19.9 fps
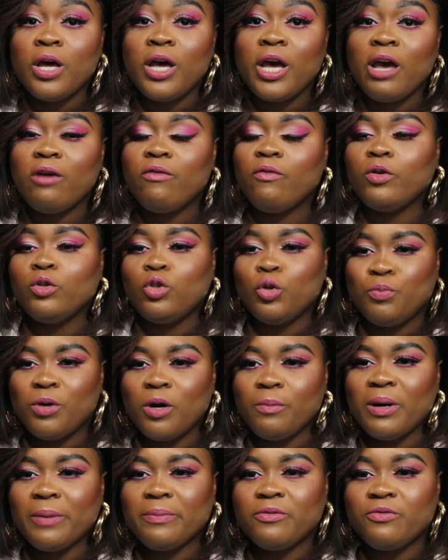having to
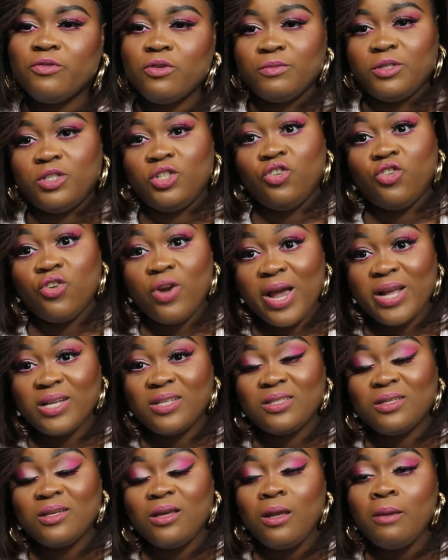pop up from
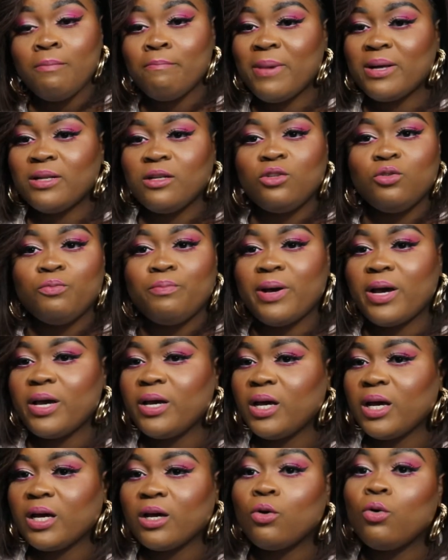scratch money to buy
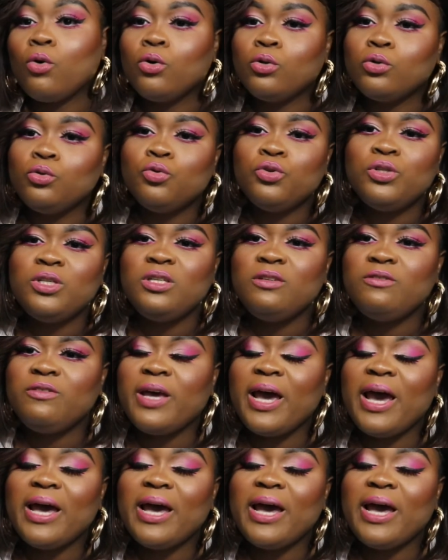like a whole new TV.